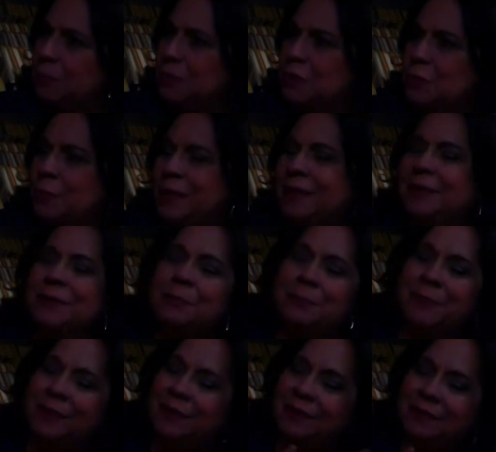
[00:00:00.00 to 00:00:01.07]
We just wanted to
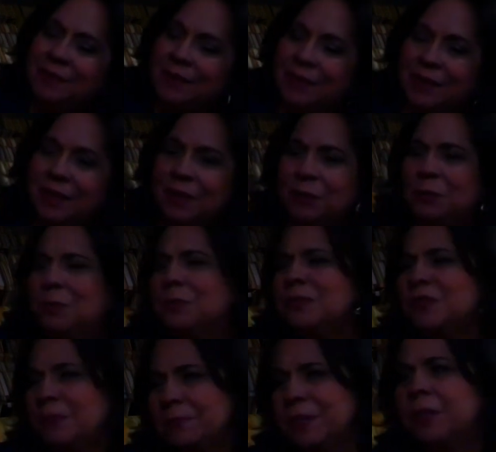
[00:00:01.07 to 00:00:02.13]
be to do
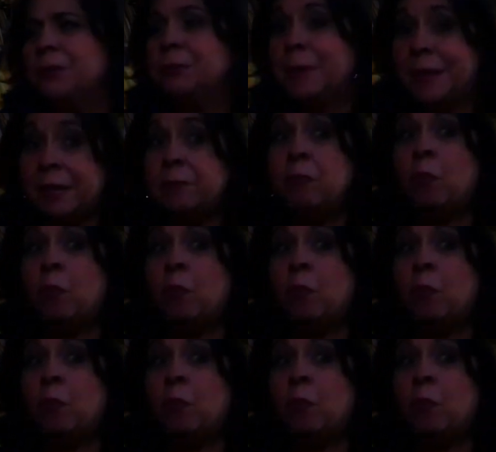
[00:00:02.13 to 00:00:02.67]
something creative